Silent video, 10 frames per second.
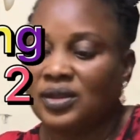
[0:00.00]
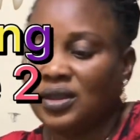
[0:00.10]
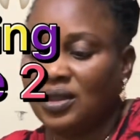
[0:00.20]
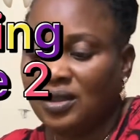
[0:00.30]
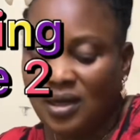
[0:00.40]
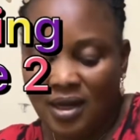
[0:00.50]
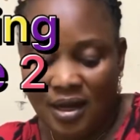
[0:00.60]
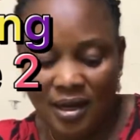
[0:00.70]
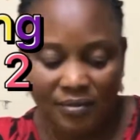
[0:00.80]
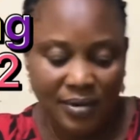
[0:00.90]
I
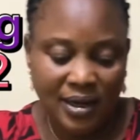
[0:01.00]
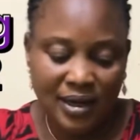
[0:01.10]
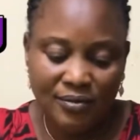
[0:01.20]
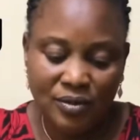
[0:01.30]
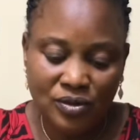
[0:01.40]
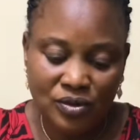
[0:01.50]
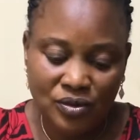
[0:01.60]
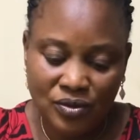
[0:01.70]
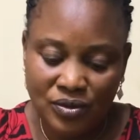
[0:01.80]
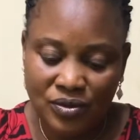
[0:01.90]
add my lemon
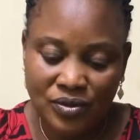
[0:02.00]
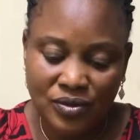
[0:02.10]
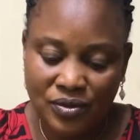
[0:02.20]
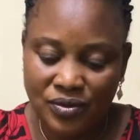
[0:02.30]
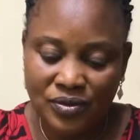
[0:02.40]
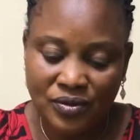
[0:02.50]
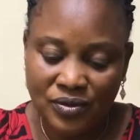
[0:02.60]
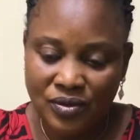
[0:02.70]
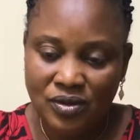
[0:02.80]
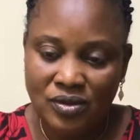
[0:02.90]
juice
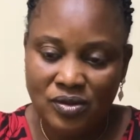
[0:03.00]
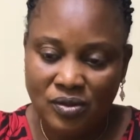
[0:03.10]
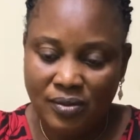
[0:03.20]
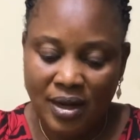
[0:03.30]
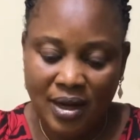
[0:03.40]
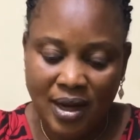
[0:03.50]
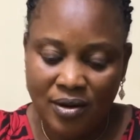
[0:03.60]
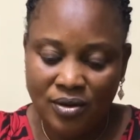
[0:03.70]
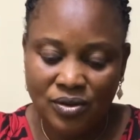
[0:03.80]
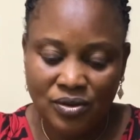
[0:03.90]
to my
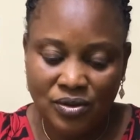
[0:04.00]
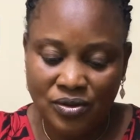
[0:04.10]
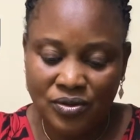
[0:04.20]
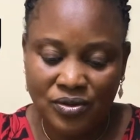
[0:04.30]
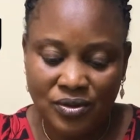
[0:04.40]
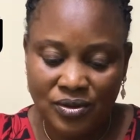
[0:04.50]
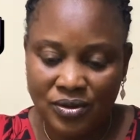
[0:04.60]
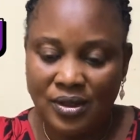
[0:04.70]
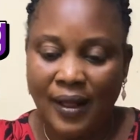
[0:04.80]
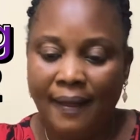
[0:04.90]
carrot juice.
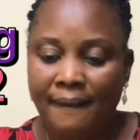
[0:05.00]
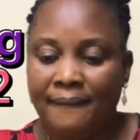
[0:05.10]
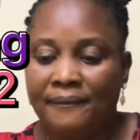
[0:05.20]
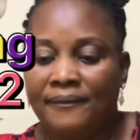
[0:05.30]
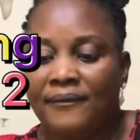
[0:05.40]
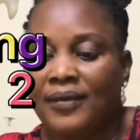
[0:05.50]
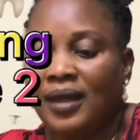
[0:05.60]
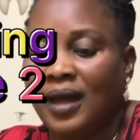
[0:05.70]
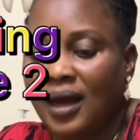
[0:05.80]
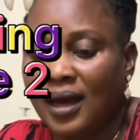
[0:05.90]

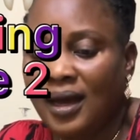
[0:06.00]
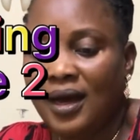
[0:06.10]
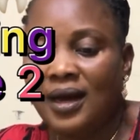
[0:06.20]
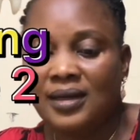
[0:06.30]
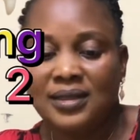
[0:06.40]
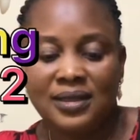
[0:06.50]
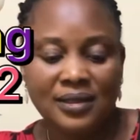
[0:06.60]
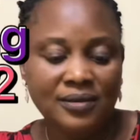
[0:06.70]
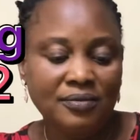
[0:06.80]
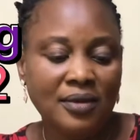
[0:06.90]
I add
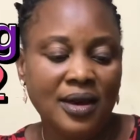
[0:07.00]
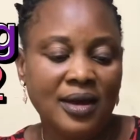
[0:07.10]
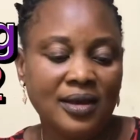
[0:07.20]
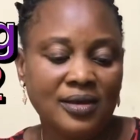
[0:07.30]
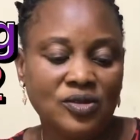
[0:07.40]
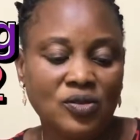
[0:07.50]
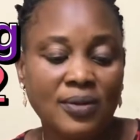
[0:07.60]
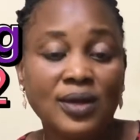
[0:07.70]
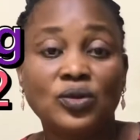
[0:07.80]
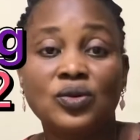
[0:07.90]
my
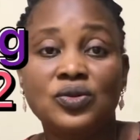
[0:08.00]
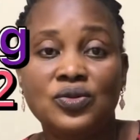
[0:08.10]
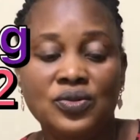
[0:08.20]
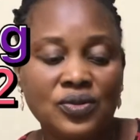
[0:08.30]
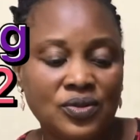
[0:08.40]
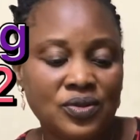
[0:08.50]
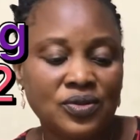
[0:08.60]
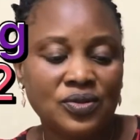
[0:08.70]
tomato juice.